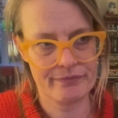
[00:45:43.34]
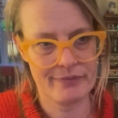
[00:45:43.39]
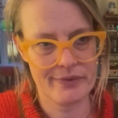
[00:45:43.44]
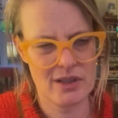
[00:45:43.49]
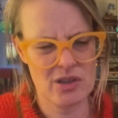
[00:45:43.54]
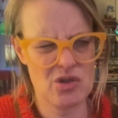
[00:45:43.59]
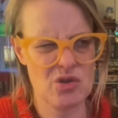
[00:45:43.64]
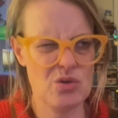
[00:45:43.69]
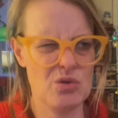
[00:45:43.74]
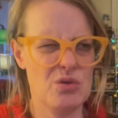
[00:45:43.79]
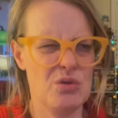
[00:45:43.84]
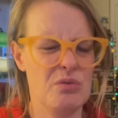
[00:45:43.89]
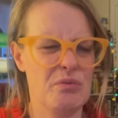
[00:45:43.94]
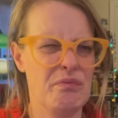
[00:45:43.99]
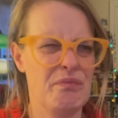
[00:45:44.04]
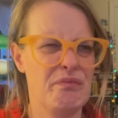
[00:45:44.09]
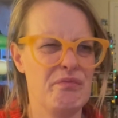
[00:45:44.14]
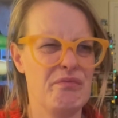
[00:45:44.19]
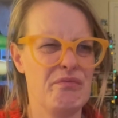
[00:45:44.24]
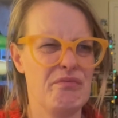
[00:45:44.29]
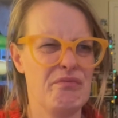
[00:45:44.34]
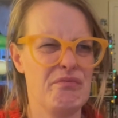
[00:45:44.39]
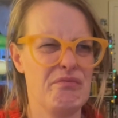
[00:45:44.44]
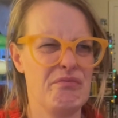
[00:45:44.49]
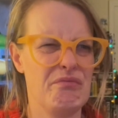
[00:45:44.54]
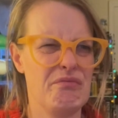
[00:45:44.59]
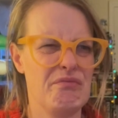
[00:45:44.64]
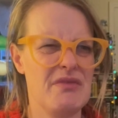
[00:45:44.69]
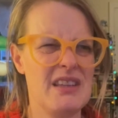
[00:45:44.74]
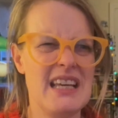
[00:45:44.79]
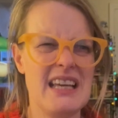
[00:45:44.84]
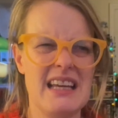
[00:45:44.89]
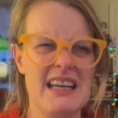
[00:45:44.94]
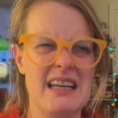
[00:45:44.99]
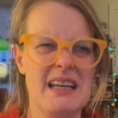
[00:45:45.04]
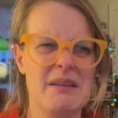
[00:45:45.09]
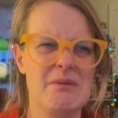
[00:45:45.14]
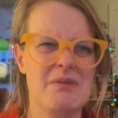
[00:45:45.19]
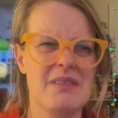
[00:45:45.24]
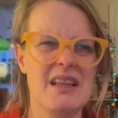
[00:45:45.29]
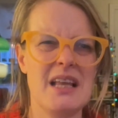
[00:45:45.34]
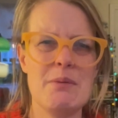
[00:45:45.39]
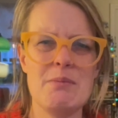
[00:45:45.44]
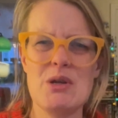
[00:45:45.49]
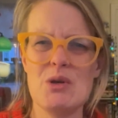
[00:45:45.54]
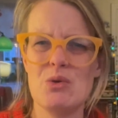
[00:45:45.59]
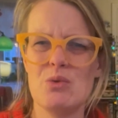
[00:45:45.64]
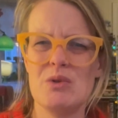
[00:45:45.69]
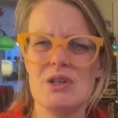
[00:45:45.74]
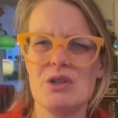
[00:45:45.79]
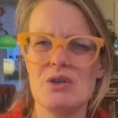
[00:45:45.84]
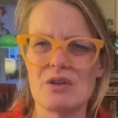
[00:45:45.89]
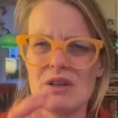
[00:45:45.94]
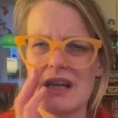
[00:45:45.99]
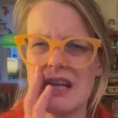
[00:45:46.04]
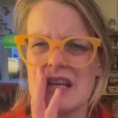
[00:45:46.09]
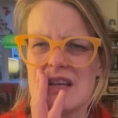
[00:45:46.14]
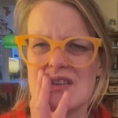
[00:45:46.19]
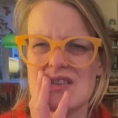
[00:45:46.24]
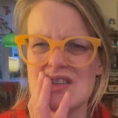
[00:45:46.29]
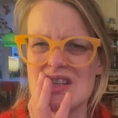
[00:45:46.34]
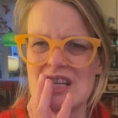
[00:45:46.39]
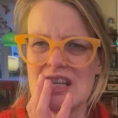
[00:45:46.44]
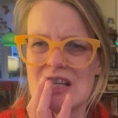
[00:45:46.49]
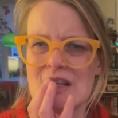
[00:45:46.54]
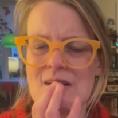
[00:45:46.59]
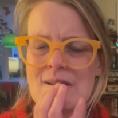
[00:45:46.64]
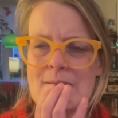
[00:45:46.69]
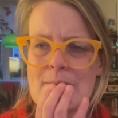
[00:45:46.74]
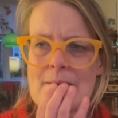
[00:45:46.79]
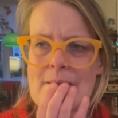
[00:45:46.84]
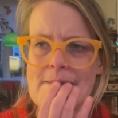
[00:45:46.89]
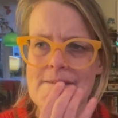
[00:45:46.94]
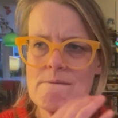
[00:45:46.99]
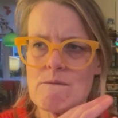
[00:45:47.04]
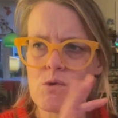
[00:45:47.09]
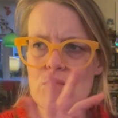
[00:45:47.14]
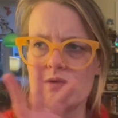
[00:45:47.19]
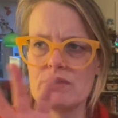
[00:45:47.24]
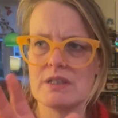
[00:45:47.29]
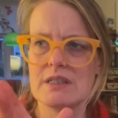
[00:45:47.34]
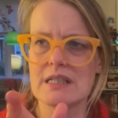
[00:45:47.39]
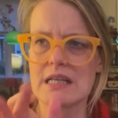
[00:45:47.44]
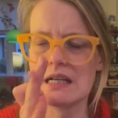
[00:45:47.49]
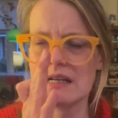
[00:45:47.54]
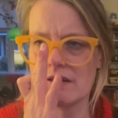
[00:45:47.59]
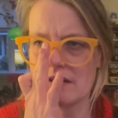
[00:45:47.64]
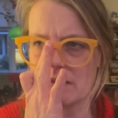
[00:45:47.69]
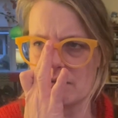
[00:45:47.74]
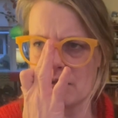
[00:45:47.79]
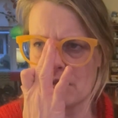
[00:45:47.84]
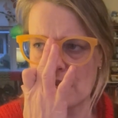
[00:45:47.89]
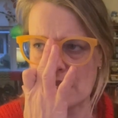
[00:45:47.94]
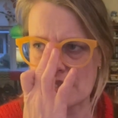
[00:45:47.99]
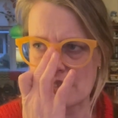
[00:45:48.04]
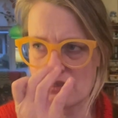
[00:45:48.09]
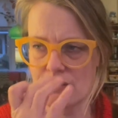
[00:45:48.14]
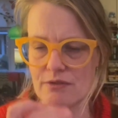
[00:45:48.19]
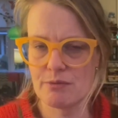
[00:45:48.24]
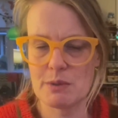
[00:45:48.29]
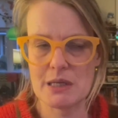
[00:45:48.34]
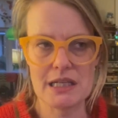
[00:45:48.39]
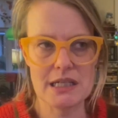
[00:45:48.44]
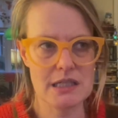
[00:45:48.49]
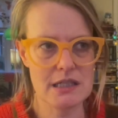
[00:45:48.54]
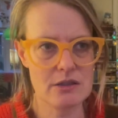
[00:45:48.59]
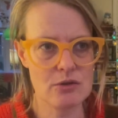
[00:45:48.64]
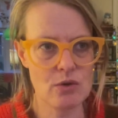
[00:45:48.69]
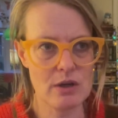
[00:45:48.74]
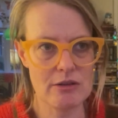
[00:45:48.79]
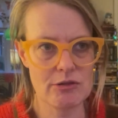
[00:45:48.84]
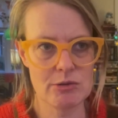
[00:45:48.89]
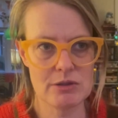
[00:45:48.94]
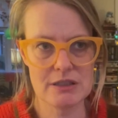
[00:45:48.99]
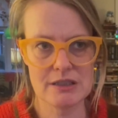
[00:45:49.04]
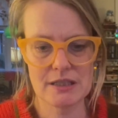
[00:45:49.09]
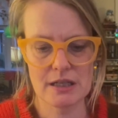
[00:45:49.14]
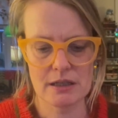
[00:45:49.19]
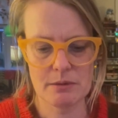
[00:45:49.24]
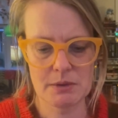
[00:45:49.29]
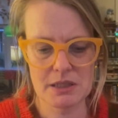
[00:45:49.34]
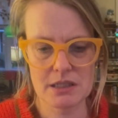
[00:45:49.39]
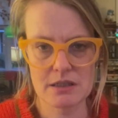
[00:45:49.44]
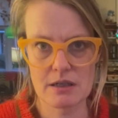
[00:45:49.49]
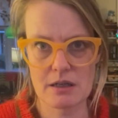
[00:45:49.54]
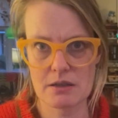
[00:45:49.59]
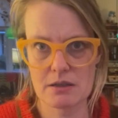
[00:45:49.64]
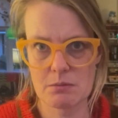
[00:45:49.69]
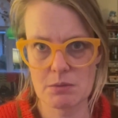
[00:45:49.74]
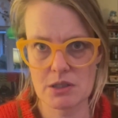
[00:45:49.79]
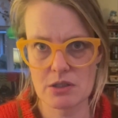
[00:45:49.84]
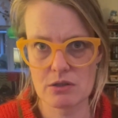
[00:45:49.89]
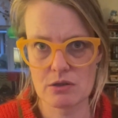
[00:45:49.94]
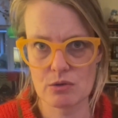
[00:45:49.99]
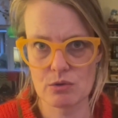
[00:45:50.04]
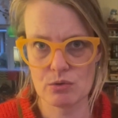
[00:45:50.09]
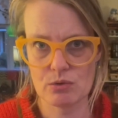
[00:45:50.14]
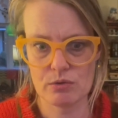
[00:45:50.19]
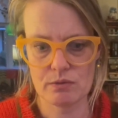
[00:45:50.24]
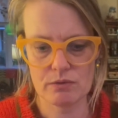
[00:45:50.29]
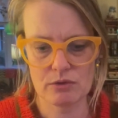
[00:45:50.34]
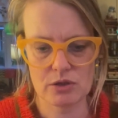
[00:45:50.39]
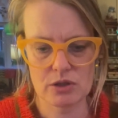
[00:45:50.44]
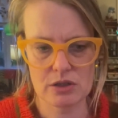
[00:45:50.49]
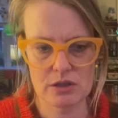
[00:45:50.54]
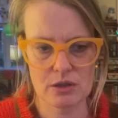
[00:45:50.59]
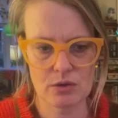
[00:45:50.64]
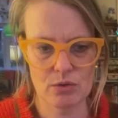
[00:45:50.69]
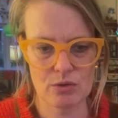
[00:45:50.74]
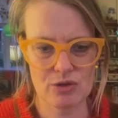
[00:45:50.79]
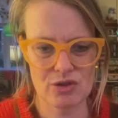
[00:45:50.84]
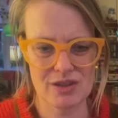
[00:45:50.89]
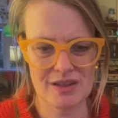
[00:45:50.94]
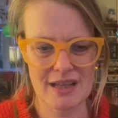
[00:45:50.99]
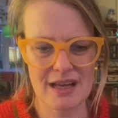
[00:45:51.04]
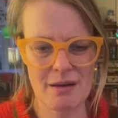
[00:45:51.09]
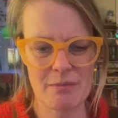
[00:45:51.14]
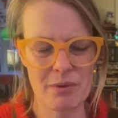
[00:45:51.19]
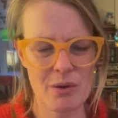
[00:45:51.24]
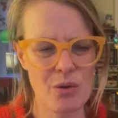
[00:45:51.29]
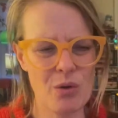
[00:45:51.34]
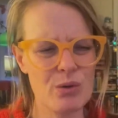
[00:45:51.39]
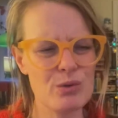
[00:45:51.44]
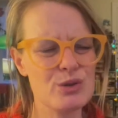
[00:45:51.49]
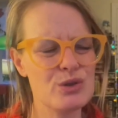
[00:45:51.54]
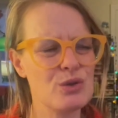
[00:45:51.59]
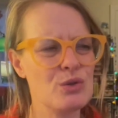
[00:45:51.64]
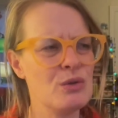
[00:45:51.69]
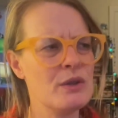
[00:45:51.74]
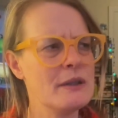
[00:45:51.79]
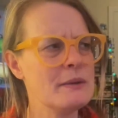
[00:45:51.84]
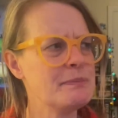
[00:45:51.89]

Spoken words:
So yeah, let me know what you like seeing over the kind of festive period. Not everybody celebrates Christmas, so just acknowledging that, but also